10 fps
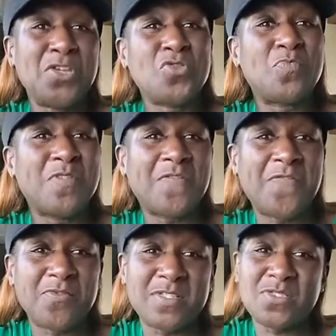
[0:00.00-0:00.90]
You put
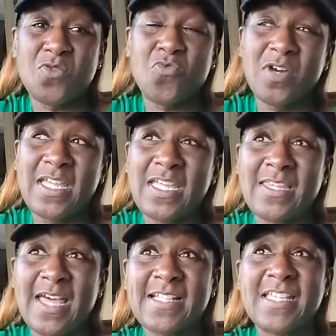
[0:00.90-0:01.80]
focus on what
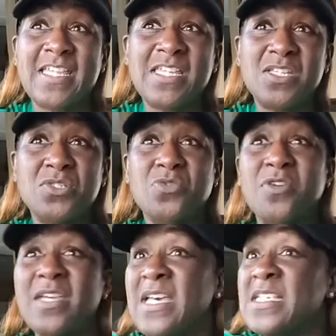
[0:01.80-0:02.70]
he liked and he
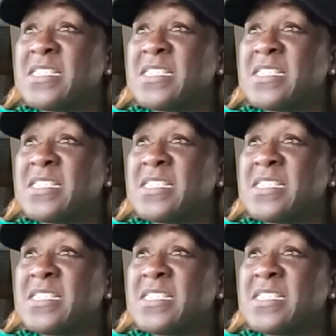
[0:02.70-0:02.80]
enjoyed.